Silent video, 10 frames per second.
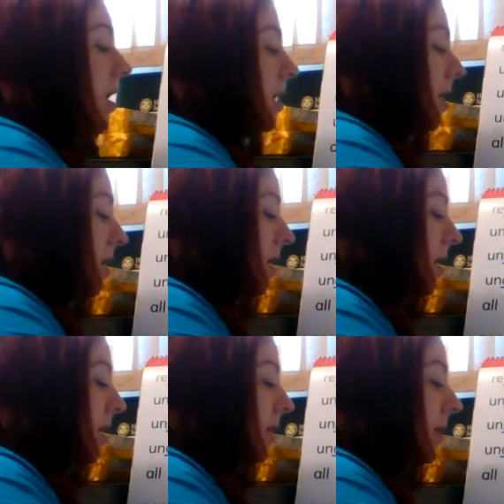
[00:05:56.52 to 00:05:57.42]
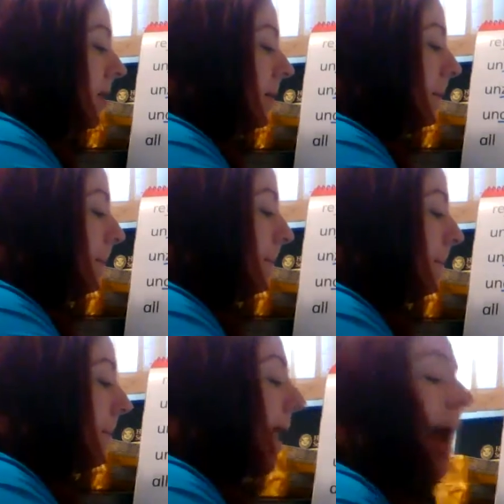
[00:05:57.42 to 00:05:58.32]

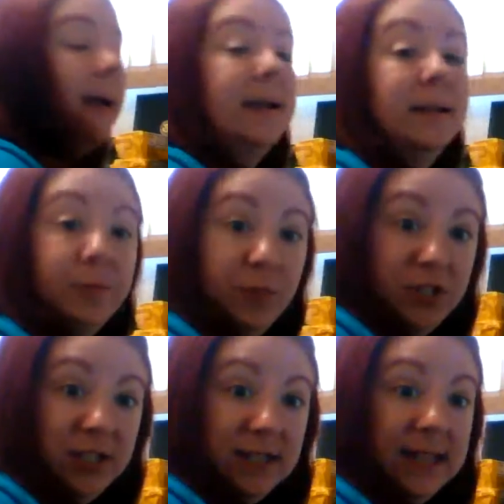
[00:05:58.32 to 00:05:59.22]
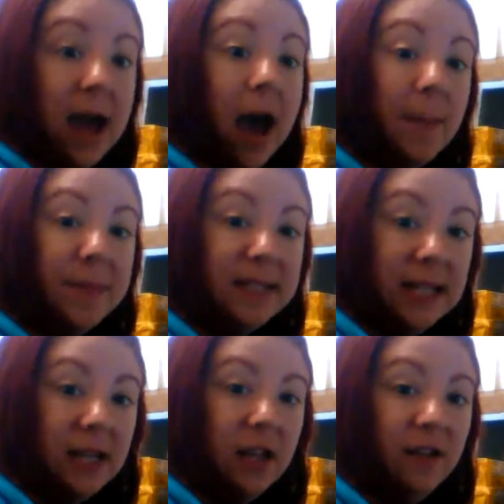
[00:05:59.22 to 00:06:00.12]
Unpack, which is the
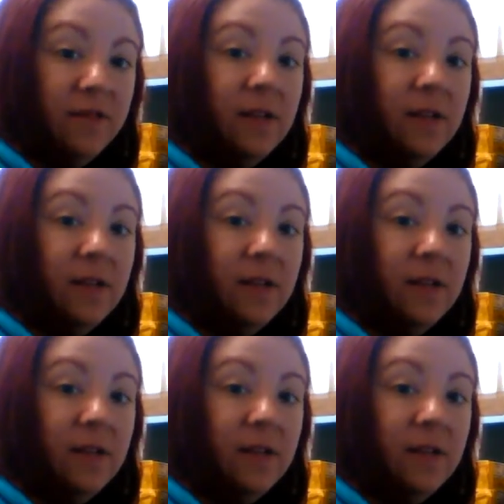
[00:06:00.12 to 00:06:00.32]
opposite of